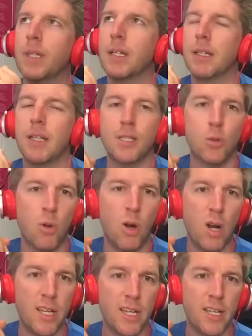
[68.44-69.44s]
It's all
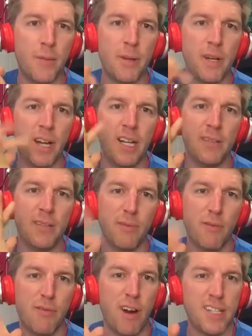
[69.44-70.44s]
right. I mean, I live in
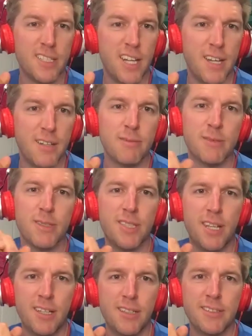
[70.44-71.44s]
France now, so
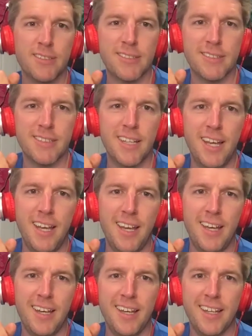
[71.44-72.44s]

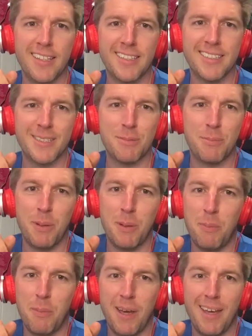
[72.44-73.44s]
it's
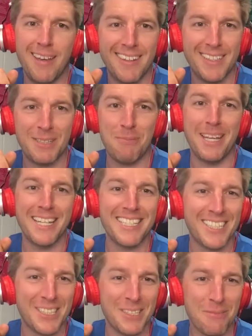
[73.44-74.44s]
a bit easier than
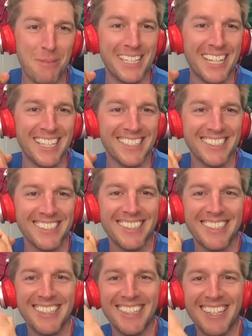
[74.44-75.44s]
being in London.
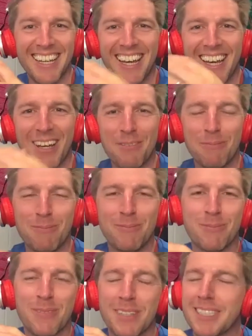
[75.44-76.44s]
So
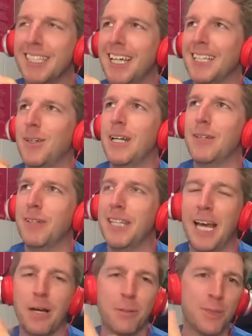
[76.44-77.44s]
I live in the
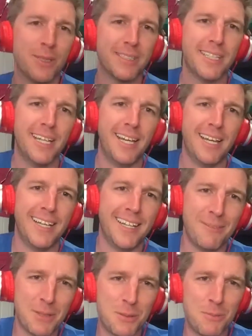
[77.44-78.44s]
Alps,
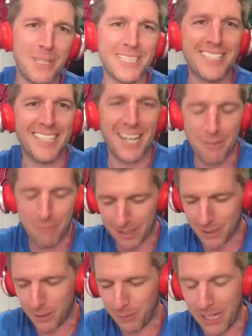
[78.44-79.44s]
which means that I've actually
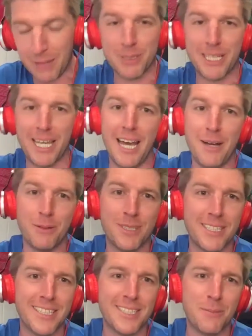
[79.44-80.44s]
been able to get out
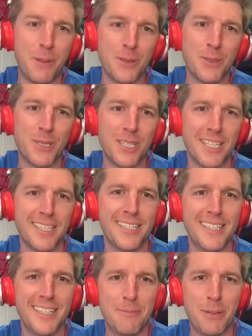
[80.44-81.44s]
as opposed to
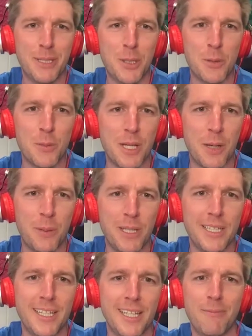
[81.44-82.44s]
being cooped up
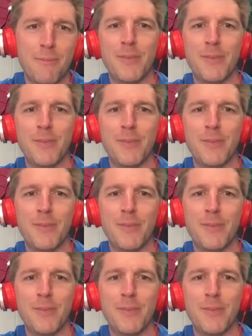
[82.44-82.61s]
in a